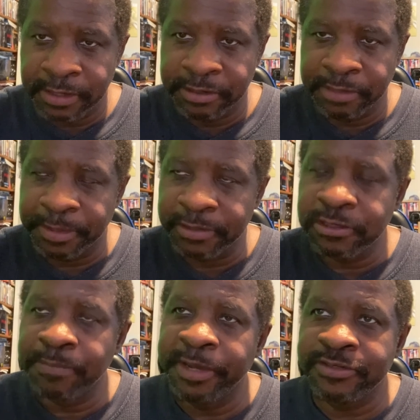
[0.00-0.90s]
the link below to
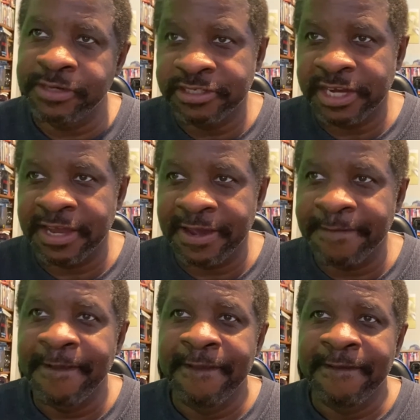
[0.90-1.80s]
the Patreon and check it out.
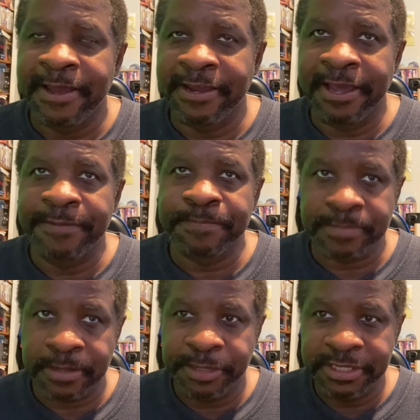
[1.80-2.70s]
And again,
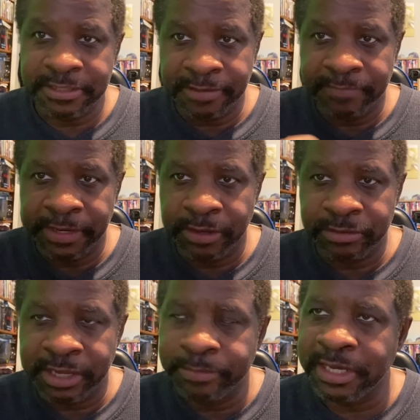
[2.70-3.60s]
please give this video a
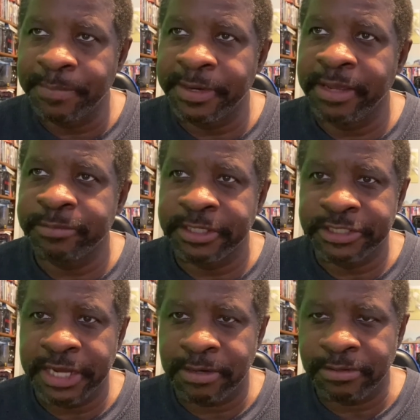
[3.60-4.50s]
thumbs up. It helps the
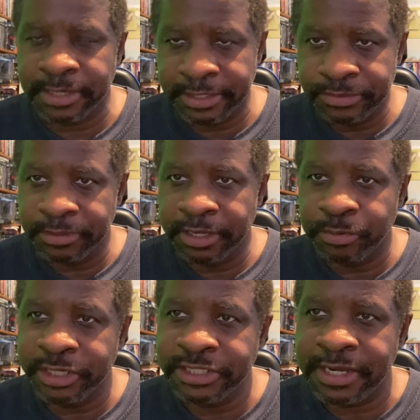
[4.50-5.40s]
channel, and I truly
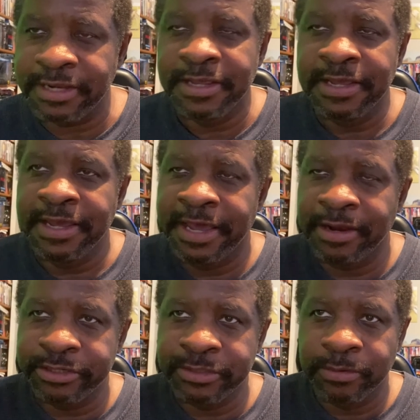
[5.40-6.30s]
appreciate it. And
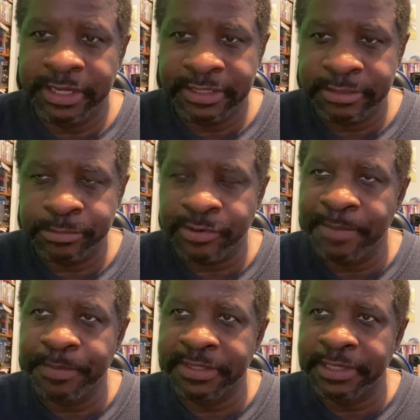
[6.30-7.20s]
also hit the subscribe
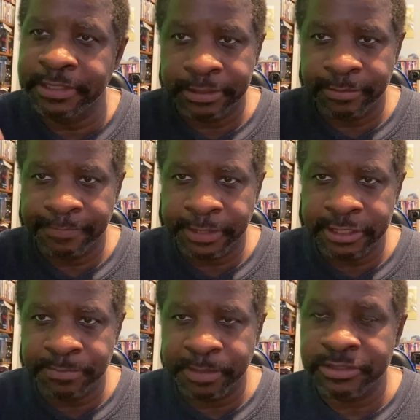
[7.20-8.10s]
button and hit the
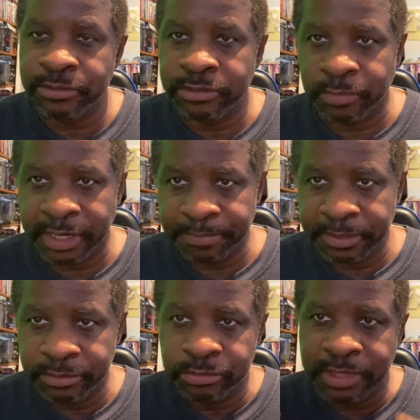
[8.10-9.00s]
notification bell so you know when I
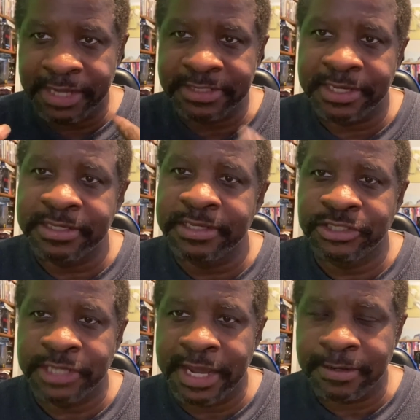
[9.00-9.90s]
upload new content to this
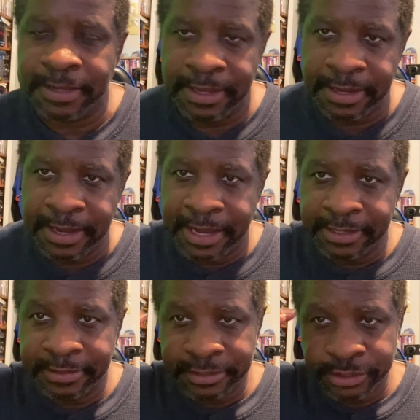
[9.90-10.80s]
channel.
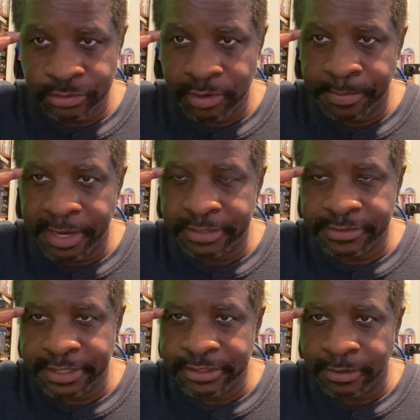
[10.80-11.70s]
And this is Trepacer
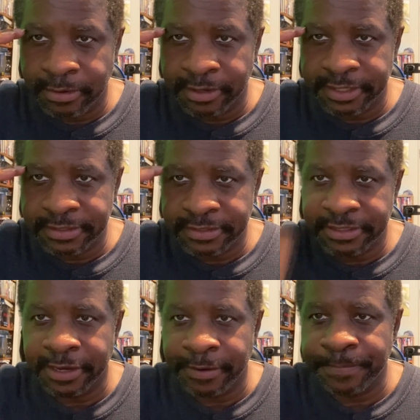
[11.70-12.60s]
saying so long and
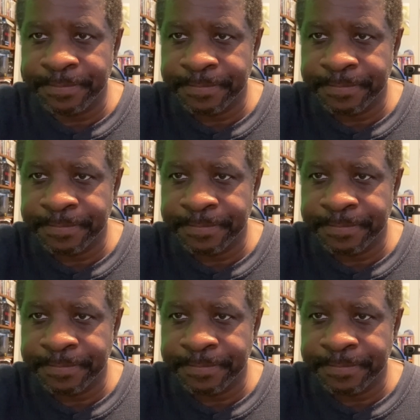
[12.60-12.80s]
take care.